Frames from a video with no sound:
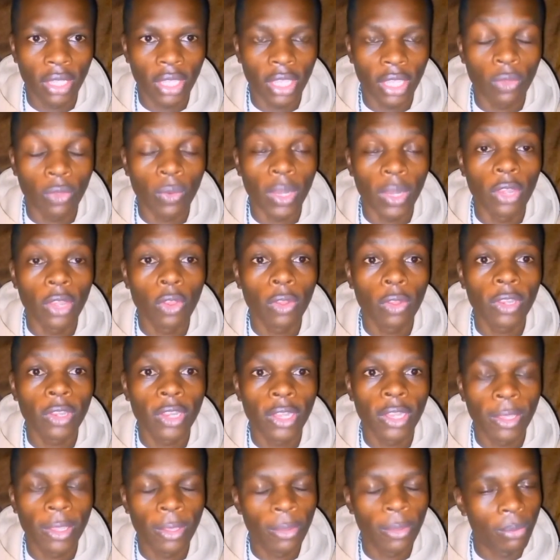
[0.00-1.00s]
It will
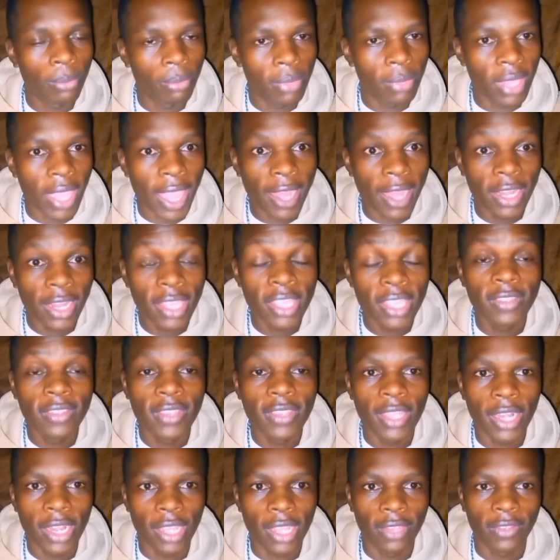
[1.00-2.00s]
not be an
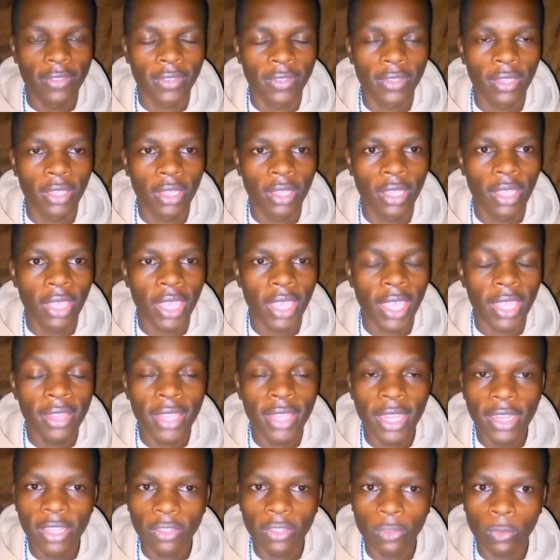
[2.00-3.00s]
easy race. And
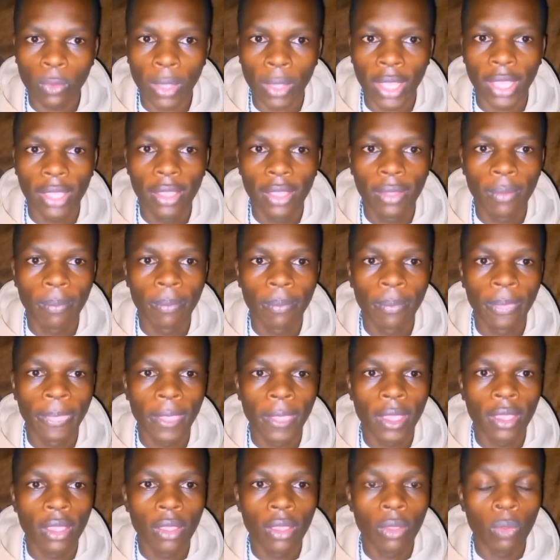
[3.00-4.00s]
that is why
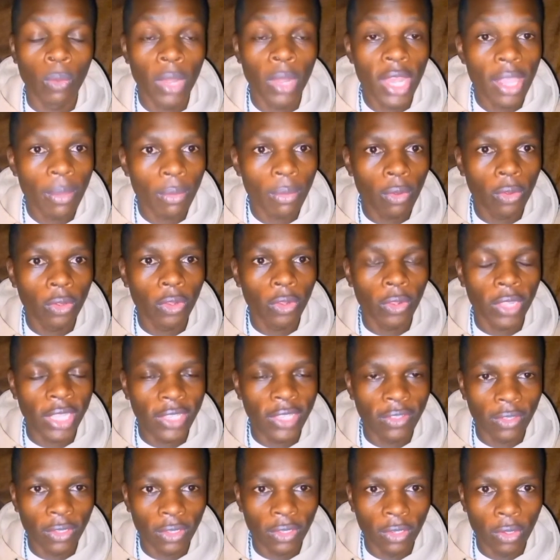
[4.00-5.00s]
William Ruto
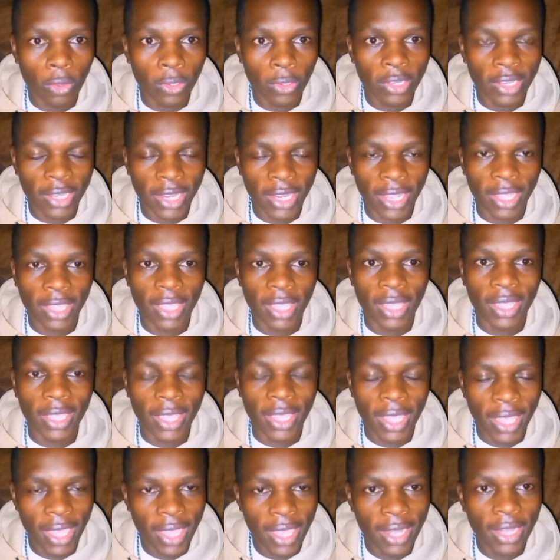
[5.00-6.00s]
is not taking
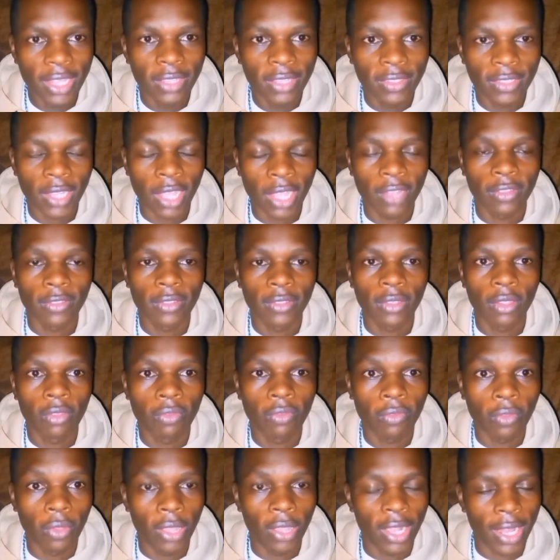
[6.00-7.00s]
any chance
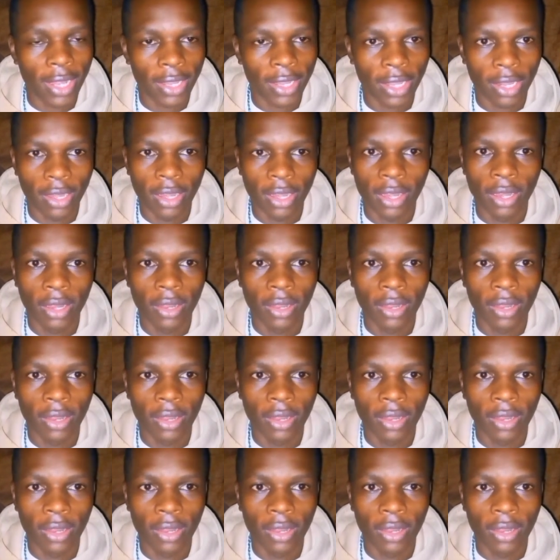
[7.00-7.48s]
for granted.